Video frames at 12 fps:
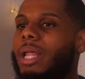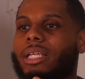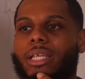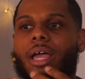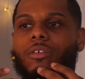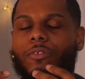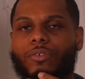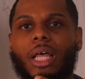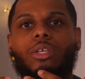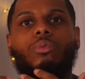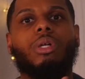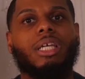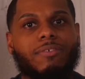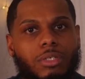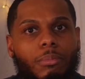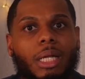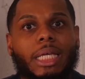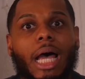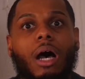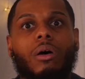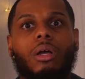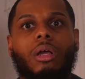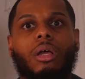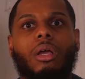or something like that, and you feel like you want to give some money
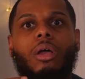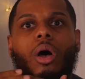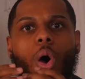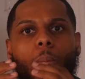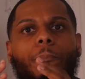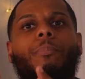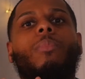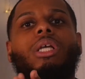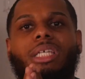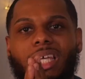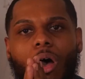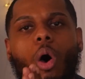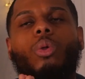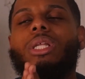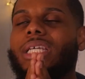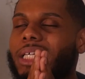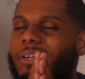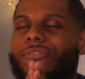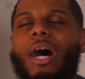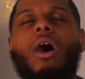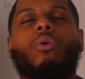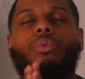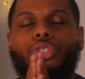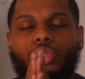out, only
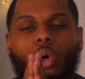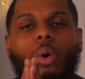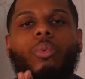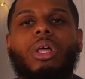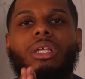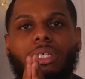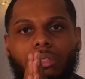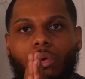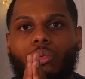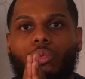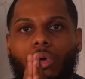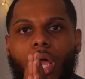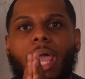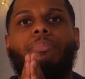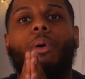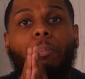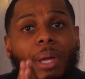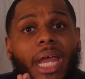give out what you are willing and